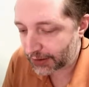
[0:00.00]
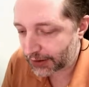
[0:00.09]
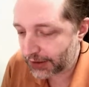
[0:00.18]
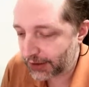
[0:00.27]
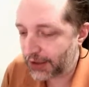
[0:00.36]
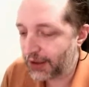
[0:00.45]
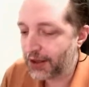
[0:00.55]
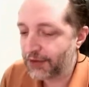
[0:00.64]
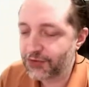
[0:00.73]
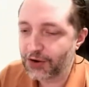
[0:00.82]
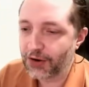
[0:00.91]
if
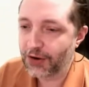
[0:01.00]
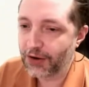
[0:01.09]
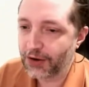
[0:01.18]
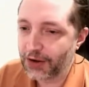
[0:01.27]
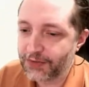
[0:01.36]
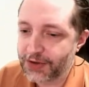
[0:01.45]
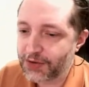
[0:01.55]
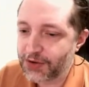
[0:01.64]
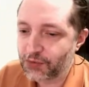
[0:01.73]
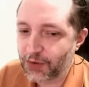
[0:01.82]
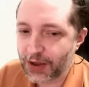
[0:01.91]
there is
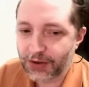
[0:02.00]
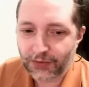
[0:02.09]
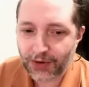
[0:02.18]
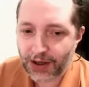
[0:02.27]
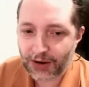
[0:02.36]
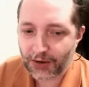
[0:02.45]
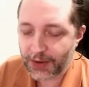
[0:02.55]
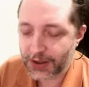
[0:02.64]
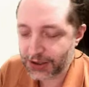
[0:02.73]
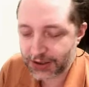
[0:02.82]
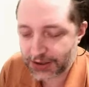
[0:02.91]
one rare or
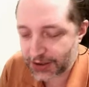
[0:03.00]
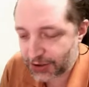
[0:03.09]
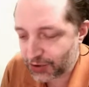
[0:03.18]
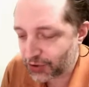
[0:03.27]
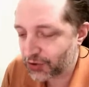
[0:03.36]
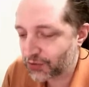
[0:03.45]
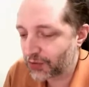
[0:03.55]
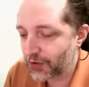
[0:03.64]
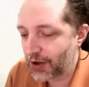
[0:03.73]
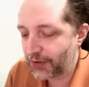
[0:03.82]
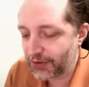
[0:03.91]
majesty that is just stronger, I
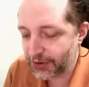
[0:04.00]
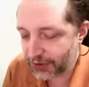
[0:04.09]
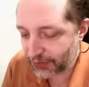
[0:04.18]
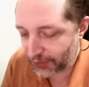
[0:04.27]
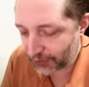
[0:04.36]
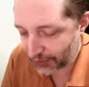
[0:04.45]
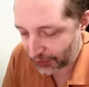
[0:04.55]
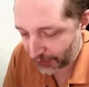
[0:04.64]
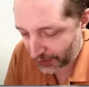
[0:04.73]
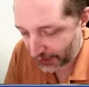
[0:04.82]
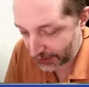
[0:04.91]
will not even talk about it.